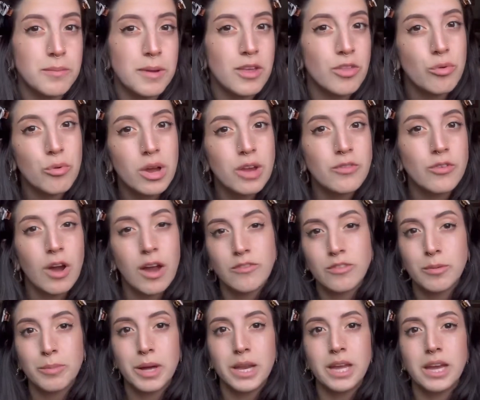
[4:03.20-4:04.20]
be 3 for
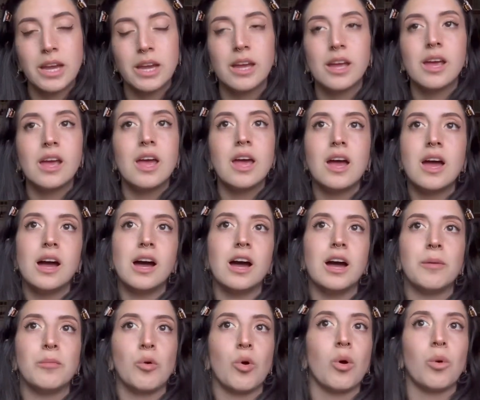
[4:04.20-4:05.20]
everybody,
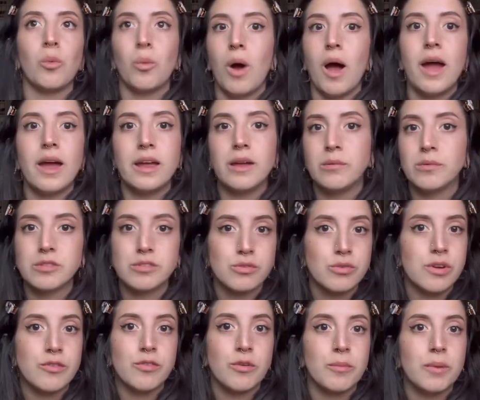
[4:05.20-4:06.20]
or why it was
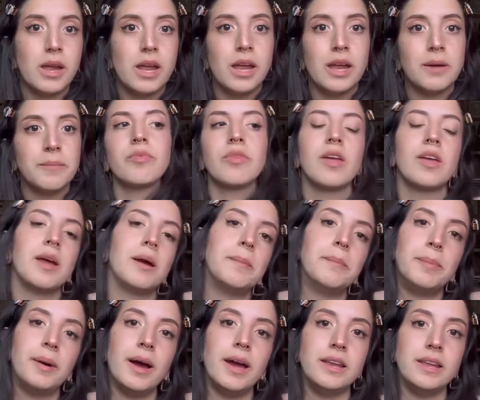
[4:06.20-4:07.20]
3 for me,
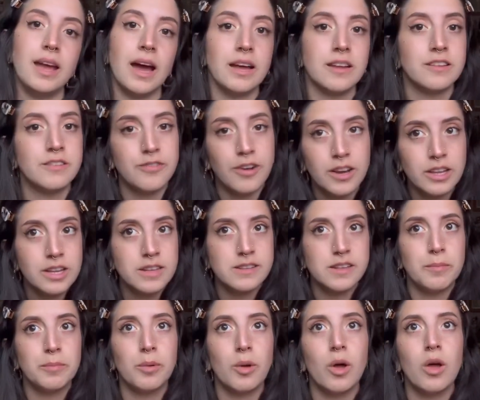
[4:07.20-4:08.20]
but yeah, it's fairly
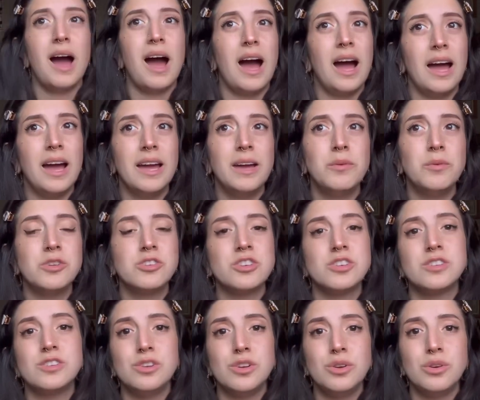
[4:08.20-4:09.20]
simple. I would
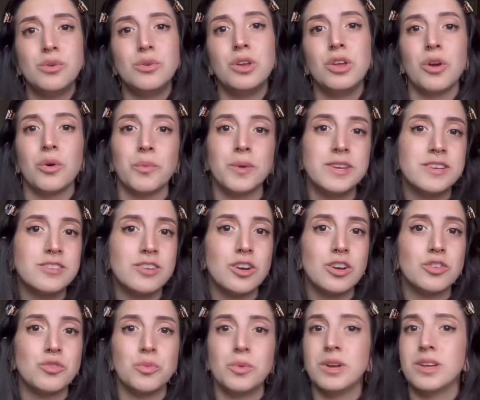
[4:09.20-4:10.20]
just do your
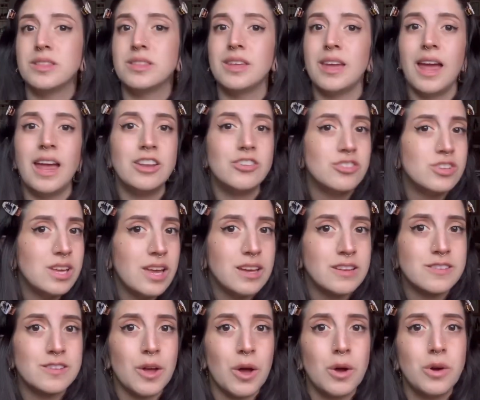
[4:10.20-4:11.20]
research with the
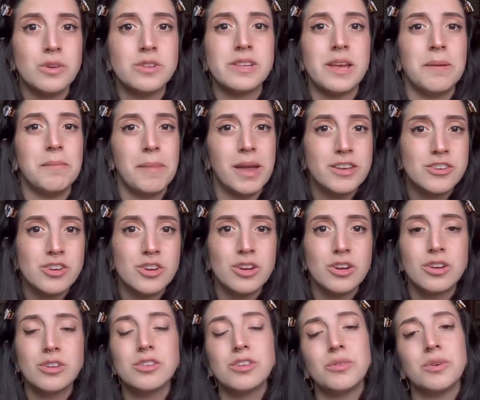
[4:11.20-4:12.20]
HTS codes and make
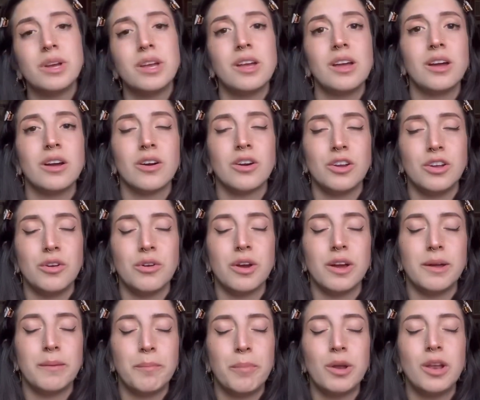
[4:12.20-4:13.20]
sure you're
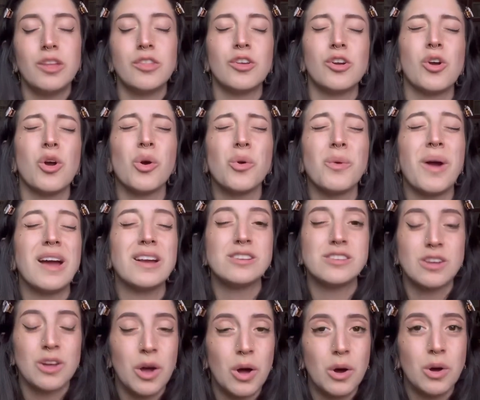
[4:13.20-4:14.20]
inputting the
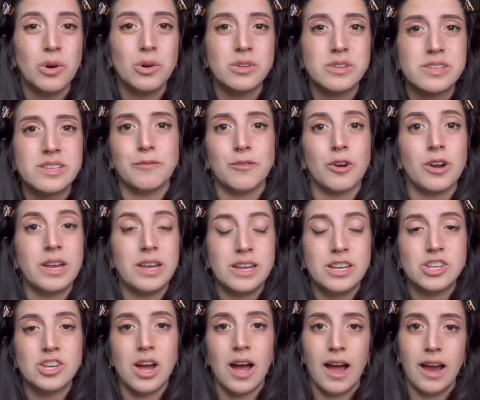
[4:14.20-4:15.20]
correct codes for
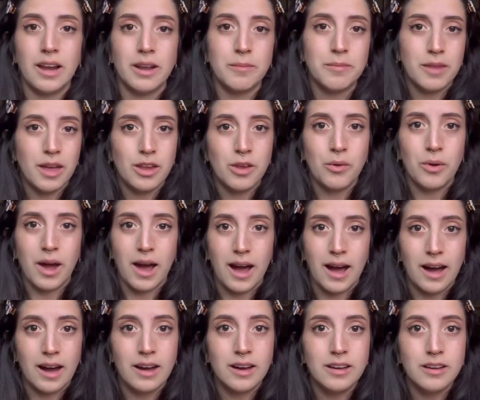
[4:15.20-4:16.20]
each item that you
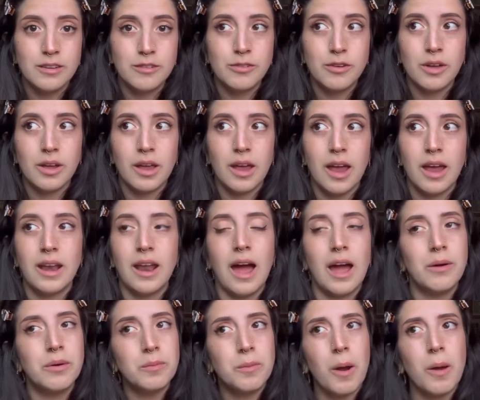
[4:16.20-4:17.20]
have. And
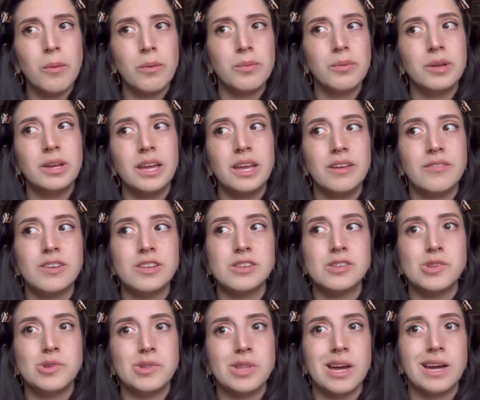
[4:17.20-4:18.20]
I would probably even
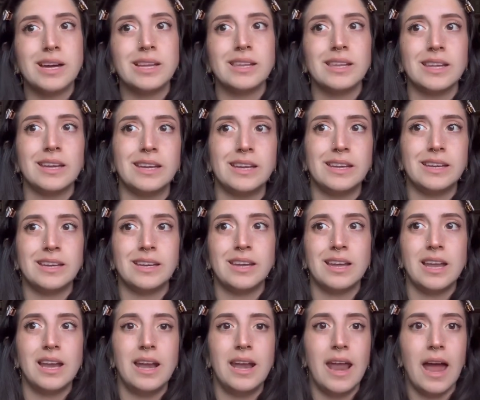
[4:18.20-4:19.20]
do that like
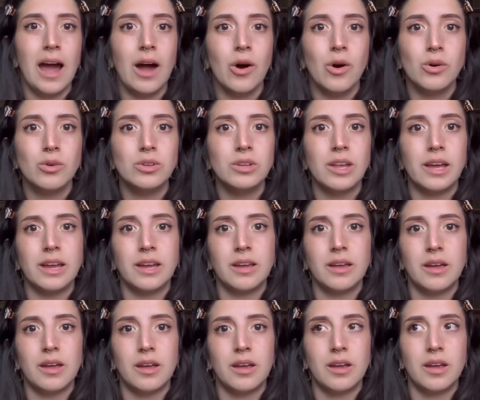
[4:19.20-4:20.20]
now, like
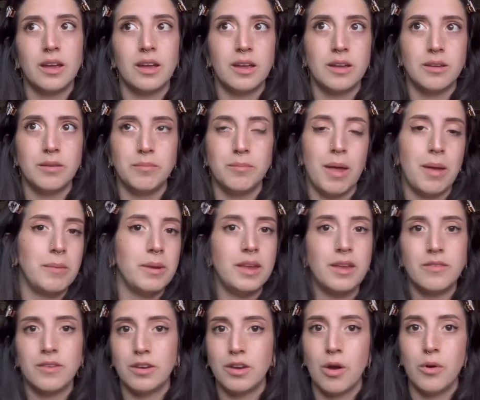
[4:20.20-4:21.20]
maybe
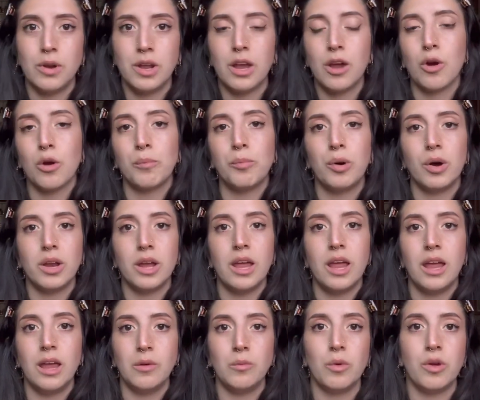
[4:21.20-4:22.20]
even note it or put it
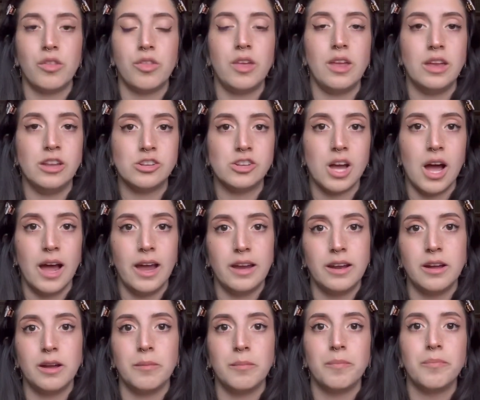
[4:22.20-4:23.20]
in with each
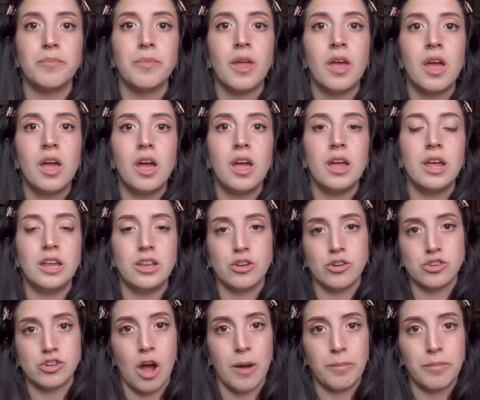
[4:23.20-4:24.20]
item in
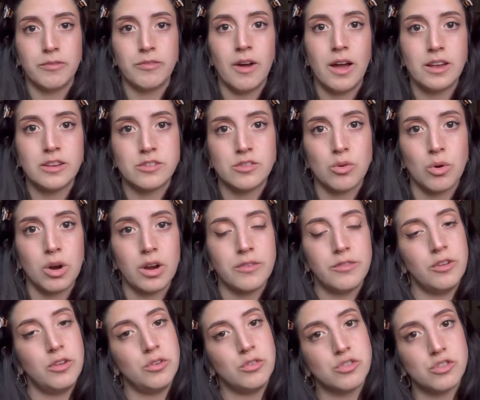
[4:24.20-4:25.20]
your Shopify store. If
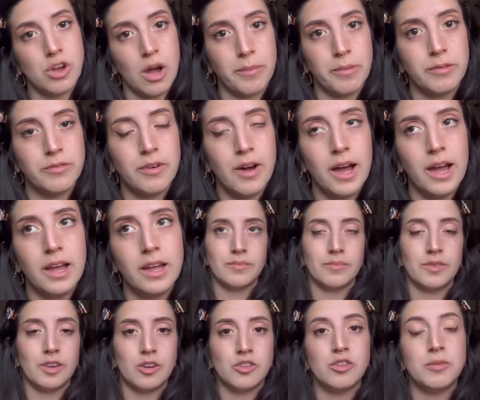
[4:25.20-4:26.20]
you use Shopify,
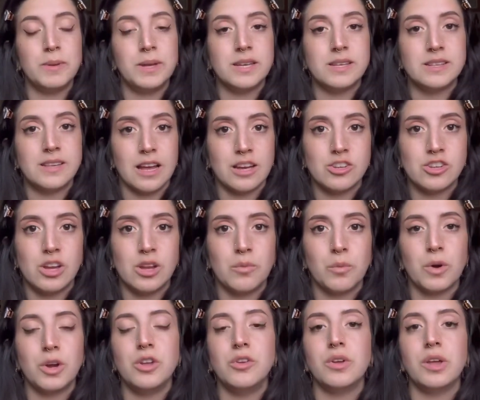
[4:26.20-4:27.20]
there should be a section
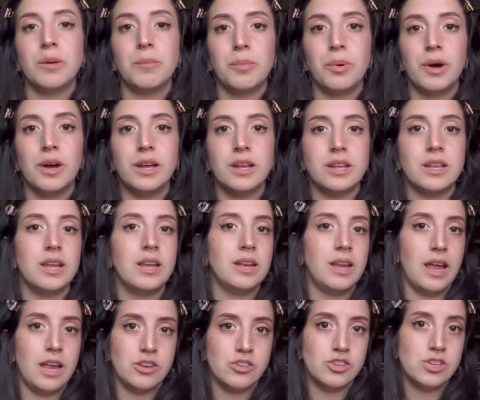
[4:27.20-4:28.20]
where you can put an
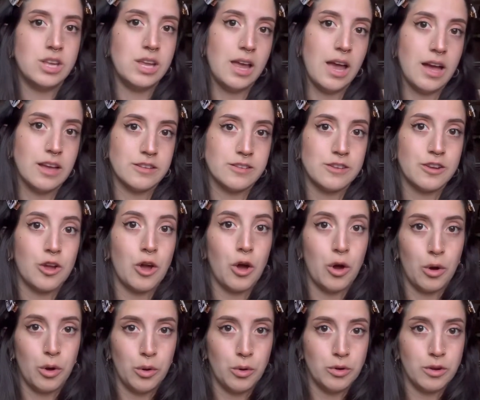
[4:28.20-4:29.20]
HTS
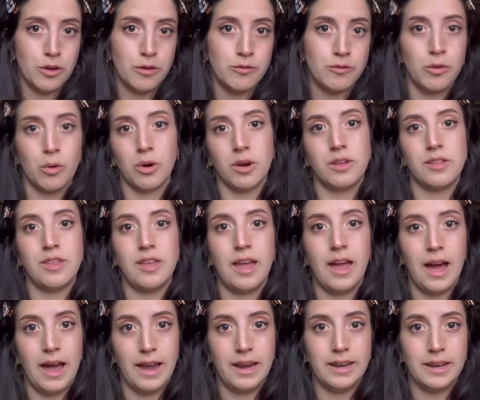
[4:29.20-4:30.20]
code for the
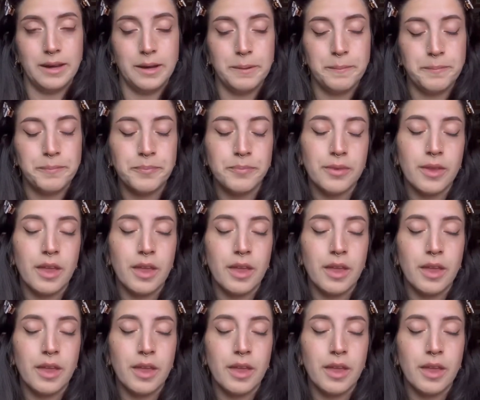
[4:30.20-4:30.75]
item.